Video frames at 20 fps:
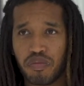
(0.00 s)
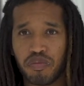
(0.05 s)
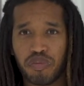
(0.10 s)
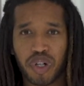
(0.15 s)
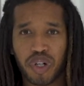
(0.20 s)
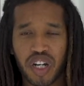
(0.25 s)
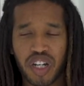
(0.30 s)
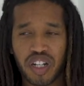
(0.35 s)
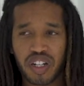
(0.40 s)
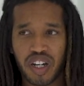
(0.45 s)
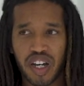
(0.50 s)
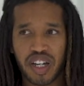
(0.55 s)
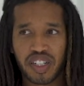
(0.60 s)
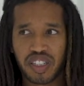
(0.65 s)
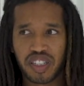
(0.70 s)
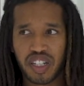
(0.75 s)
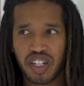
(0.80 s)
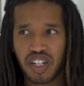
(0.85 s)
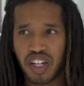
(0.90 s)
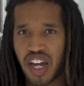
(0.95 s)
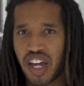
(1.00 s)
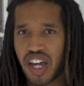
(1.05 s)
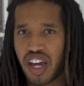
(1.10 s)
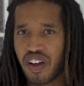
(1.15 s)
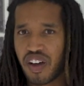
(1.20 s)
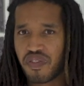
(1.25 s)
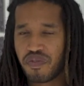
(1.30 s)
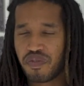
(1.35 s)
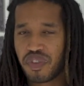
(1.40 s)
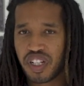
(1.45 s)
But I said, I
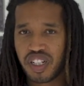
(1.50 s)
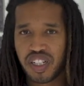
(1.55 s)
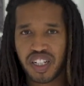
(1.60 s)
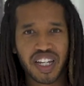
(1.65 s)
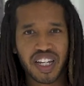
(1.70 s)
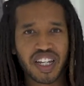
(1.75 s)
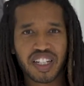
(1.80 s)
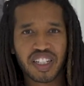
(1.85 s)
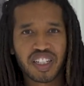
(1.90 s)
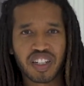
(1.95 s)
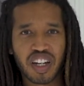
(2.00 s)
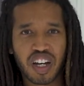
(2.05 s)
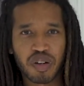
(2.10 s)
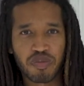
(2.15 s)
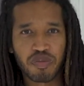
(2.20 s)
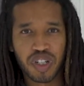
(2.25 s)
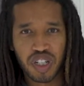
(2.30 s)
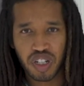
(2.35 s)
have the ticket stub.